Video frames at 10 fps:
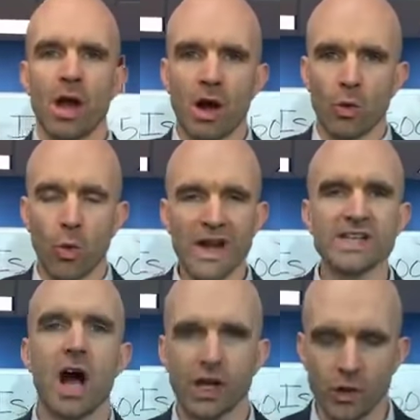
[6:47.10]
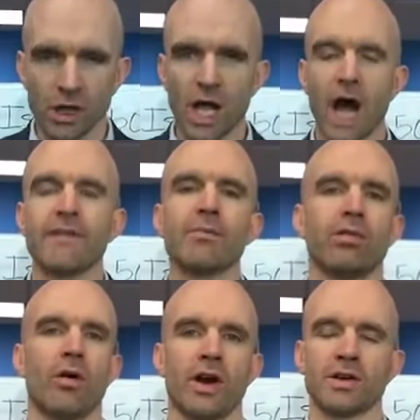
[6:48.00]
We talk to a lot of
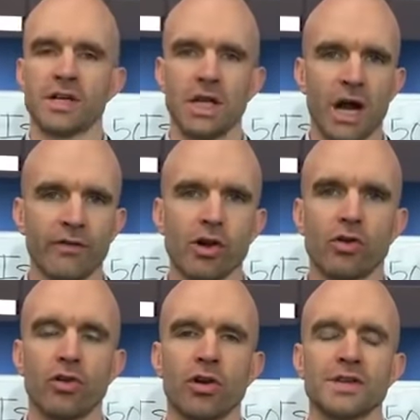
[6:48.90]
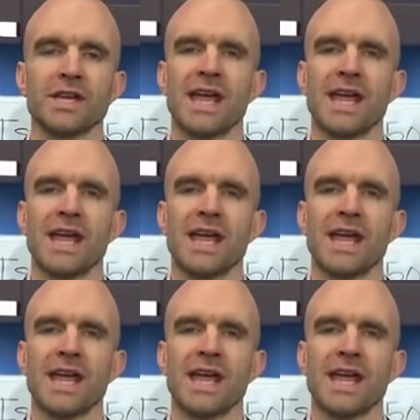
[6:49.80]
employers, a lot of recruiters,